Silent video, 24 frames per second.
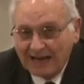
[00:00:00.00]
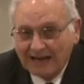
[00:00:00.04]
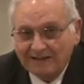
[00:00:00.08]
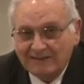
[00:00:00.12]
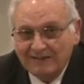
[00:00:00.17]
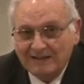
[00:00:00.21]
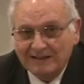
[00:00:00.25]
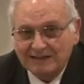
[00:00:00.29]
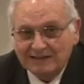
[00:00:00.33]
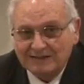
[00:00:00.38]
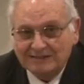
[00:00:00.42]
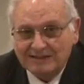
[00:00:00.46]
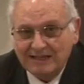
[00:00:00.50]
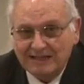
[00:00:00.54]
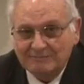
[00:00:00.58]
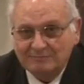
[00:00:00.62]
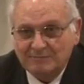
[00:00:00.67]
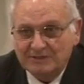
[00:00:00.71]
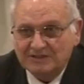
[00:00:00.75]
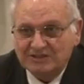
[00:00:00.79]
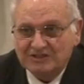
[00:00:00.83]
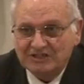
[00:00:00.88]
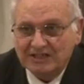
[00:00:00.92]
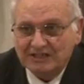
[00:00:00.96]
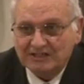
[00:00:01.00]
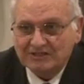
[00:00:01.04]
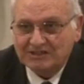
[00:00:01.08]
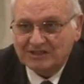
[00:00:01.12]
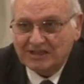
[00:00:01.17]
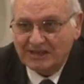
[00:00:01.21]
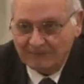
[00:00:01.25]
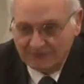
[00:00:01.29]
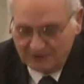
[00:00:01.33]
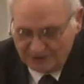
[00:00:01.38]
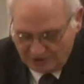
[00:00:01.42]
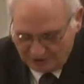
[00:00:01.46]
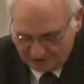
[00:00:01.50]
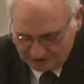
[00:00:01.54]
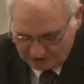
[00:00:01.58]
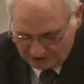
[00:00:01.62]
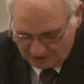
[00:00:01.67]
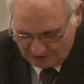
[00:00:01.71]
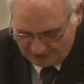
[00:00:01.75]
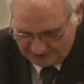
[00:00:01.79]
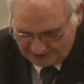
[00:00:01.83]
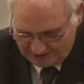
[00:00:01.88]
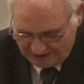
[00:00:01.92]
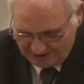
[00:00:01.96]
like this. I was about six, seven years
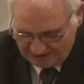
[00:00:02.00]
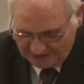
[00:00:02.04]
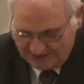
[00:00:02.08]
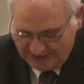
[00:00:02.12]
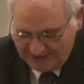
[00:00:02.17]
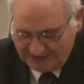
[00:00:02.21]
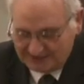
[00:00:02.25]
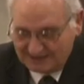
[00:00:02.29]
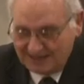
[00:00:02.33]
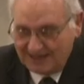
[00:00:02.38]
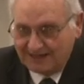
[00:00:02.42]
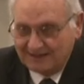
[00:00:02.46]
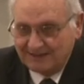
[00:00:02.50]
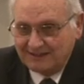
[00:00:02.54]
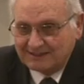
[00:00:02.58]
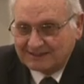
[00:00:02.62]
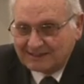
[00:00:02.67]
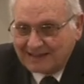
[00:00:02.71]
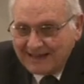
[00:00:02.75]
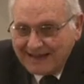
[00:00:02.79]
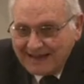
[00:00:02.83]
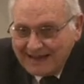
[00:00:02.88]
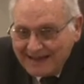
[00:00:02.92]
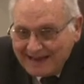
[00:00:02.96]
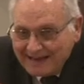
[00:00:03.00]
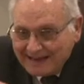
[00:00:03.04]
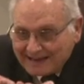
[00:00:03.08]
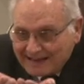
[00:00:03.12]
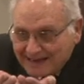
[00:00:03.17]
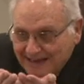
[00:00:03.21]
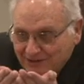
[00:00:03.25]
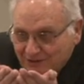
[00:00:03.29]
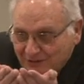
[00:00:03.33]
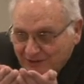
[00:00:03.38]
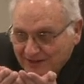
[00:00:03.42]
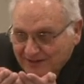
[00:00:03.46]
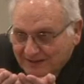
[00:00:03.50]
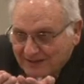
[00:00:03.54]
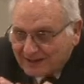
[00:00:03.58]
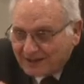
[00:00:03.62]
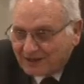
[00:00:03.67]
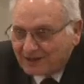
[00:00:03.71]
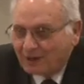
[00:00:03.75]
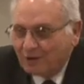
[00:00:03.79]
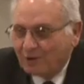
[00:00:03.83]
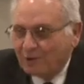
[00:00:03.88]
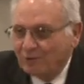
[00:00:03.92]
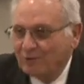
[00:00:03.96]
old, and take my hands like this. And I'd drink
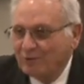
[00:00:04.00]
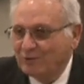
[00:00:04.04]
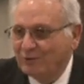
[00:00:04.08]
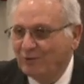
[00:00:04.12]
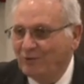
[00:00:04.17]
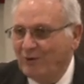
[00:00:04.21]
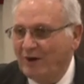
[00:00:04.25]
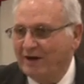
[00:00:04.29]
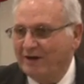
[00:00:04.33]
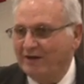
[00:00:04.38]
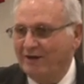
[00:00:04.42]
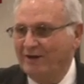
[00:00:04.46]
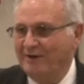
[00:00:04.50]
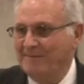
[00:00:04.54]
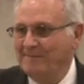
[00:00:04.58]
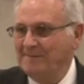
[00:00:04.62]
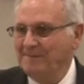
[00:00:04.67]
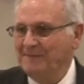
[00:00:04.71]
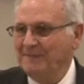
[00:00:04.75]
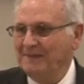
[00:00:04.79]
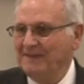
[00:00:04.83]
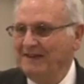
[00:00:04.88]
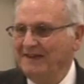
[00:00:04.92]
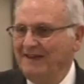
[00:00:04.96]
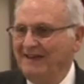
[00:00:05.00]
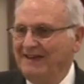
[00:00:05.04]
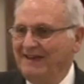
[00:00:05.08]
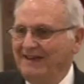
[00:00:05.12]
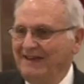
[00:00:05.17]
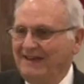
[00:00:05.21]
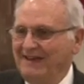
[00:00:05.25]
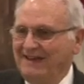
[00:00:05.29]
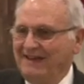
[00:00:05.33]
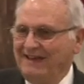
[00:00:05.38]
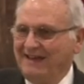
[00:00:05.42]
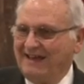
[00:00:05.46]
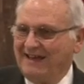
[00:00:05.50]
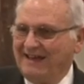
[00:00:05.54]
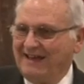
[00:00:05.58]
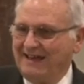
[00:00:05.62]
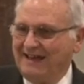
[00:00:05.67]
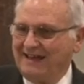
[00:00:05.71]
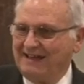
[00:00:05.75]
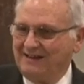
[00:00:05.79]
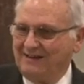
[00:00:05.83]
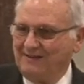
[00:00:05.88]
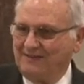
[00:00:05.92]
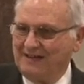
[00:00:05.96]
that cold water
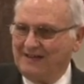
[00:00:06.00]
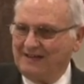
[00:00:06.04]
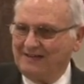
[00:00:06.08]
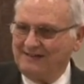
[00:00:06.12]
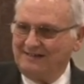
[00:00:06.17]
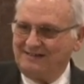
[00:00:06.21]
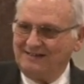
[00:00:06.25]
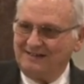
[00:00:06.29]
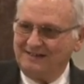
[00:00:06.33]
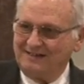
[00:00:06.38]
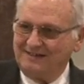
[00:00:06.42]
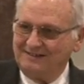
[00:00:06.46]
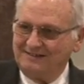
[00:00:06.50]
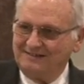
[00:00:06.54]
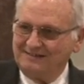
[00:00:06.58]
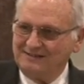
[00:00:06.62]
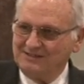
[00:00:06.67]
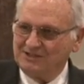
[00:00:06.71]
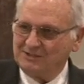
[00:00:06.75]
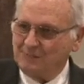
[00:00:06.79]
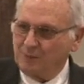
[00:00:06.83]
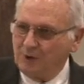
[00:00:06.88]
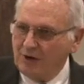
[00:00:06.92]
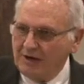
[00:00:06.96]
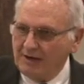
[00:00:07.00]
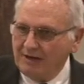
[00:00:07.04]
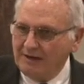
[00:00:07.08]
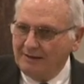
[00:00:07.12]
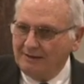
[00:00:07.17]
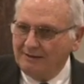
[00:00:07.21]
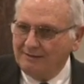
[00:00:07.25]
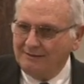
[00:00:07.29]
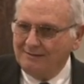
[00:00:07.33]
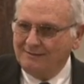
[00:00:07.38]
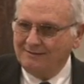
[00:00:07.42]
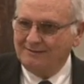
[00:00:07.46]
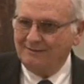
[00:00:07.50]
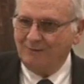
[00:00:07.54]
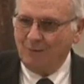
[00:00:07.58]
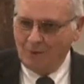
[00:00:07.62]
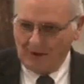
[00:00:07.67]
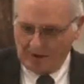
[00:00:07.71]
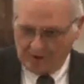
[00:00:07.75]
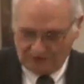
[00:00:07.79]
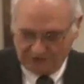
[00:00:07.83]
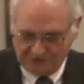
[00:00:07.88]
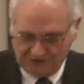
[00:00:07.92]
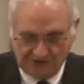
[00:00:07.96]
out of that uh, spring.
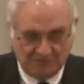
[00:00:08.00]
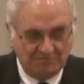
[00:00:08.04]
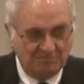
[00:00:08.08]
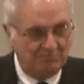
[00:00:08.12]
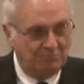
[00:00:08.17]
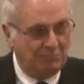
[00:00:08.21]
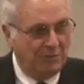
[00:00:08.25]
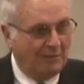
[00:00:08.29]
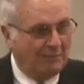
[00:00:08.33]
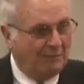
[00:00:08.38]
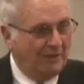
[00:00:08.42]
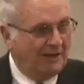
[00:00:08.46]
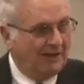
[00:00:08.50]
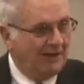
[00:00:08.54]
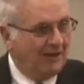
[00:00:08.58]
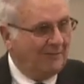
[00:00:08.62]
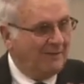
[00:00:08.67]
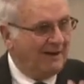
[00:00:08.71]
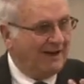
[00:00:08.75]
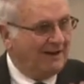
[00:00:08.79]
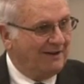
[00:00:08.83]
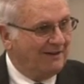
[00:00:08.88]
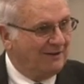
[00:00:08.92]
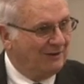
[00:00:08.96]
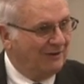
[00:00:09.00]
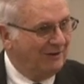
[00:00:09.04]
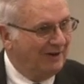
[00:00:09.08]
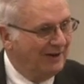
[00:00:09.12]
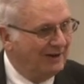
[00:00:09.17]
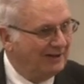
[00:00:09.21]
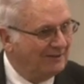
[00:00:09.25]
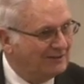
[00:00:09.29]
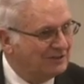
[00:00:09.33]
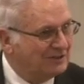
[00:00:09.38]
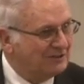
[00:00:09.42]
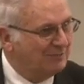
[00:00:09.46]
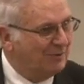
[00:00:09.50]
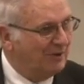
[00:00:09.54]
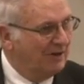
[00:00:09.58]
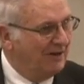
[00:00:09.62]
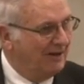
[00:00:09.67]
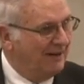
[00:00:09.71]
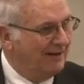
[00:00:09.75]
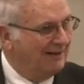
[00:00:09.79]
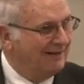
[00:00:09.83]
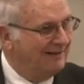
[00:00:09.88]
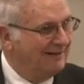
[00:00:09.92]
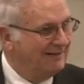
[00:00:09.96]
Water was just bubbling up out of the ground.
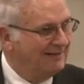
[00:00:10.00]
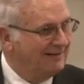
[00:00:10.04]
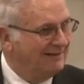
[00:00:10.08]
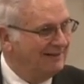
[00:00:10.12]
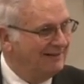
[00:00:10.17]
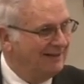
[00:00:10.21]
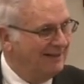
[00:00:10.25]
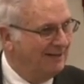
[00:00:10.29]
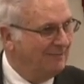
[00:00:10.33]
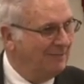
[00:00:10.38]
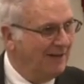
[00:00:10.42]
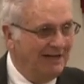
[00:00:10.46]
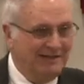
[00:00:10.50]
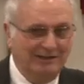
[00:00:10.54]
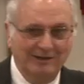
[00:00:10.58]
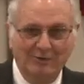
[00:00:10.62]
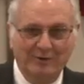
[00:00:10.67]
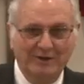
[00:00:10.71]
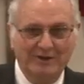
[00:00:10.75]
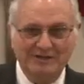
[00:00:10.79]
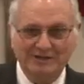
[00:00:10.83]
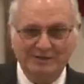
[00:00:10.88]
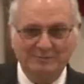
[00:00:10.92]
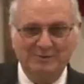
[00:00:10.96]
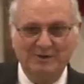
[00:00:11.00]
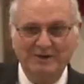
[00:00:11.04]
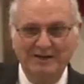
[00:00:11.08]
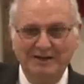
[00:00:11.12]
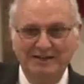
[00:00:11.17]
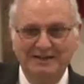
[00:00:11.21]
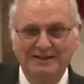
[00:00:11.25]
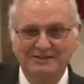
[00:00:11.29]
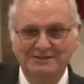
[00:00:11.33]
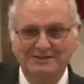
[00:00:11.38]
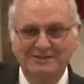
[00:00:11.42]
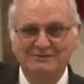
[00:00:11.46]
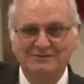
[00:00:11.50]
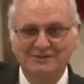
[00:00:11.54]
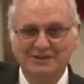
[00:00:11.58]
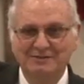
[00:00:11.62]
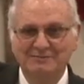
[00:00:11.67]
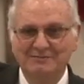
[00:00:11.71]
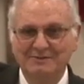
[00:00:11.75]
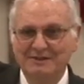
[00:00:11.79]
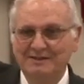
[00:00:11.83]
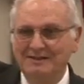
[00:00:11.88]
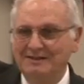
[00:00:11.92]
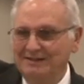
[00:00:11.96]
Spring. Anybody know what a spring is? You've
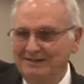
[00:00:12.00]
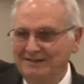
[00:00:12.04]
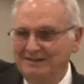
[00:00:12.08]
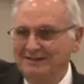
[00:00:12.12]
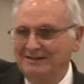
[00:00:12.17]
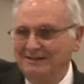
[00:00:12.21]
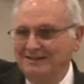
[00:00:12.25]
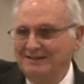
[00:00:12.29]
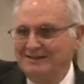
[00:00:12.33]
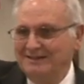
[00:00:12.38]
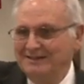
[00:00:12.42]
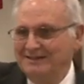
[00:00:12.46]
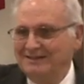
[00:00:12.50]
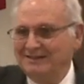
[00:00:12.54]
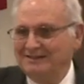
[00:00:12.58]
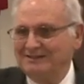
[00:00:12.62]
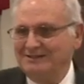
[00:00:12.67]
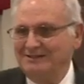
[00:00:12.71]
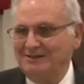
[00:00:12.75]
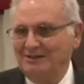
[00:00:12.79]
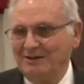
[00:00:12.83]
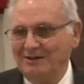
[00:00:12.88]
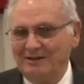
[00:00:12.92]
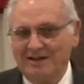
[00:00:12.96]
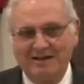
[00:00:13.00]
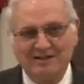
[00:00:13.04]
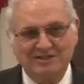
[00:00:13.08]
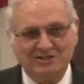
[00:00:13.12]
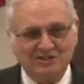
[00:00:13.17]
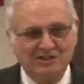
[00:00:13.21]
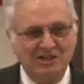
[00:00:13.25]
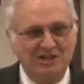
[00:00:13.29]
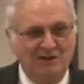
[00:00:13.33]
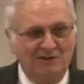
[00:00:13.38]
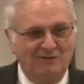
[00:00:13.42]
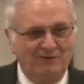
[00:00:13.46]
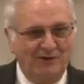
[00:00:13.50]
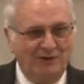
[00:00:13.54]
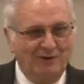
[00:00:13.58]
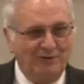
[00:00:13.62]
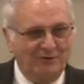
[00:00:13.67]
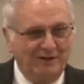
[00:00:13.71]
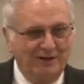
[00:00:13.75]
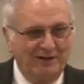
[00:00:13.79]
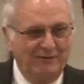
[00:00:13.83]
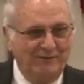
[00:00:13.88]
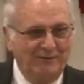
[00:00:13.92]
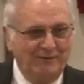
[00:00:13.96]
seen, you know, a lot of city
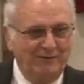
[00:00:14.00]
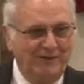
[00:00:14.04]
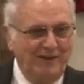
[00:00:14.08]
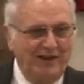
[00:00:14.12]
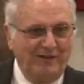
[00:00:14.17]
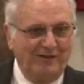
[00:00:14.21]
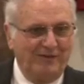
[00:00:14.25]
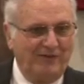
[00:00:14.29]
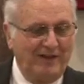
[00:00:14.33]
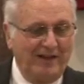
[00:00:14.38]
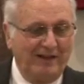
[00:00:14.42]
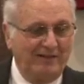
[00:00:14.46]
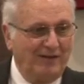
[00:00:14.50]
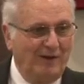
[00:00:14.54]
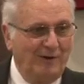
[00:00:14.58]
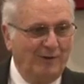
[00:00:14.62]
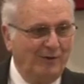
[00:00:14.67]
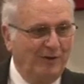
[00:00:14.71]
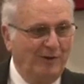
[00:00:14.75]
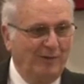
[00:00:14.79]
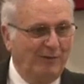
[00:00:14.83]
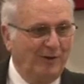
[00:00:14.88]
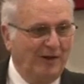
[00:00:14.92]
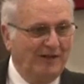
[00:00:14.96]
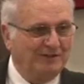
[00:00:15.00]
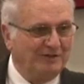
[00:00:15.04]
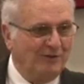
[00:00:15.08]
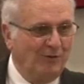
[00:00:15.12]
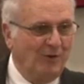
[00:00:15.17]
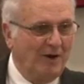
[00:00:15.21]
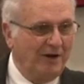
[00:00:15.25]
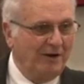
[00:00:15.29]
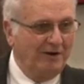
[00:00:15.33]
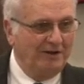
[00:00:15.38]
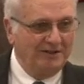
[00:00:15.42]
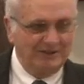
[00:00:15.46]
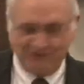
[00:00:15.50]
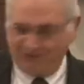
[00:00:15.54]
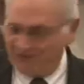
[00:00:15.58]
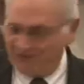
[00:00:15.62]
folk don't think the only place the water